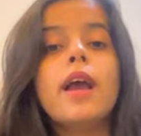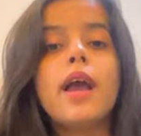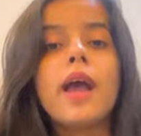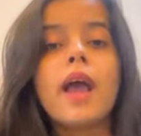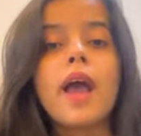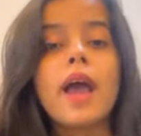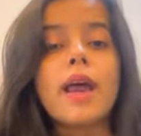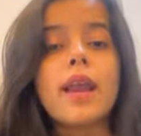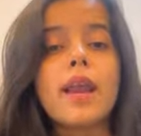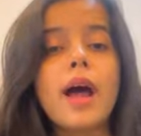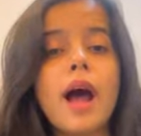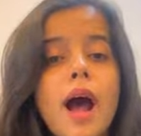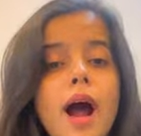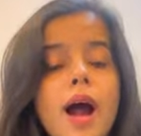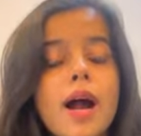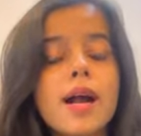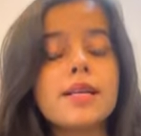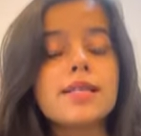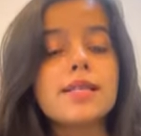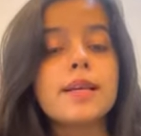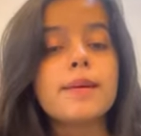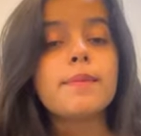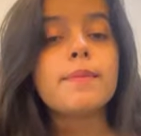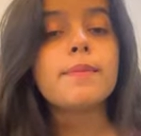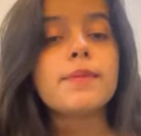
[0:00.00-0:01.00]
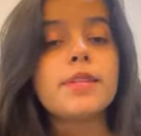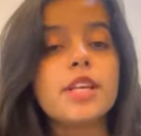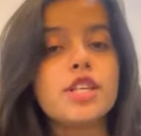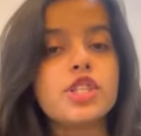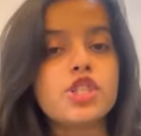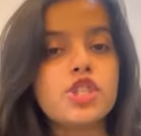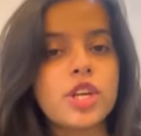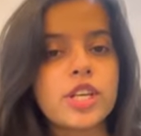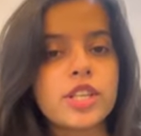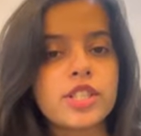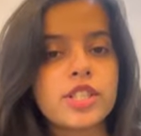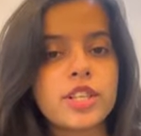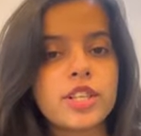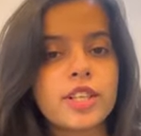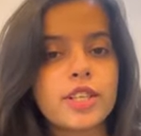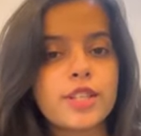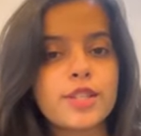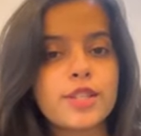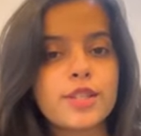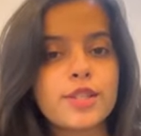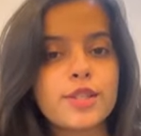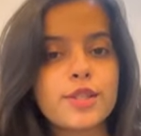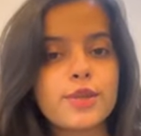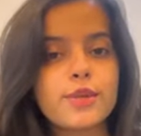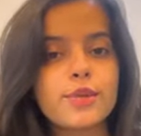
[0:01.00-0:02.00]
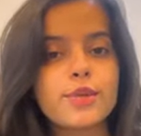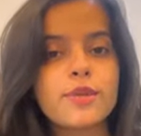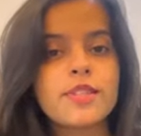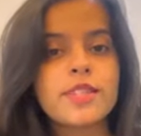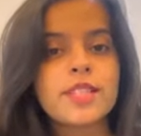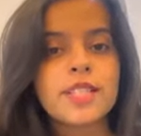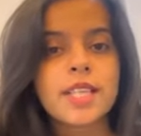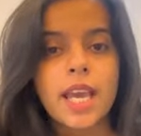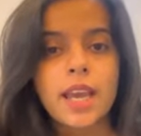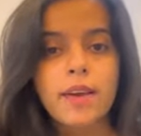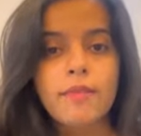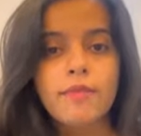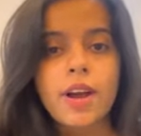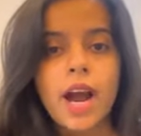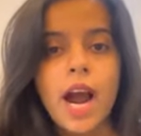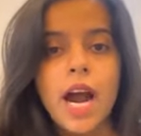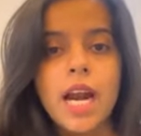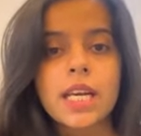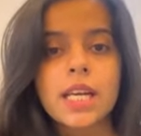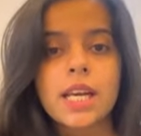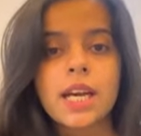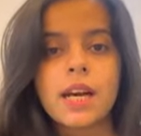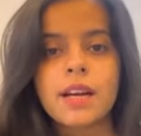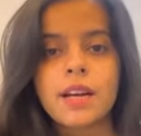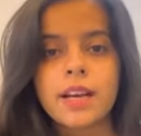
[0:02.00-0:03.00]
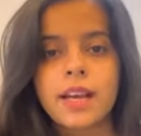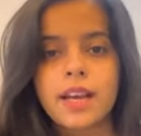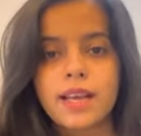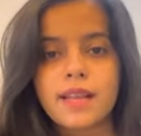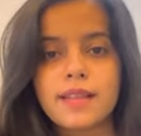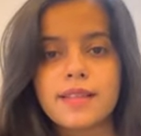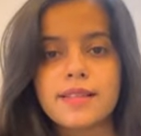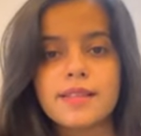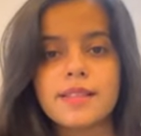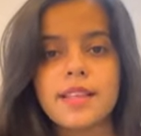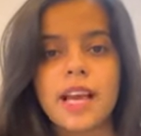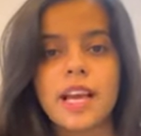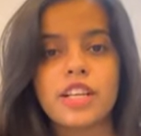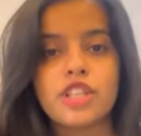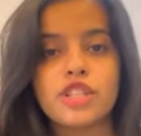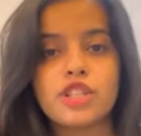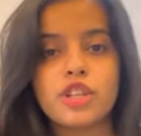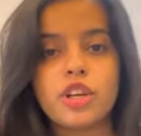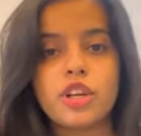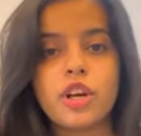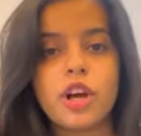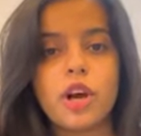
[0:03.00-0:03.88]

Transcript: Here are some suggestions to safeguard against sexual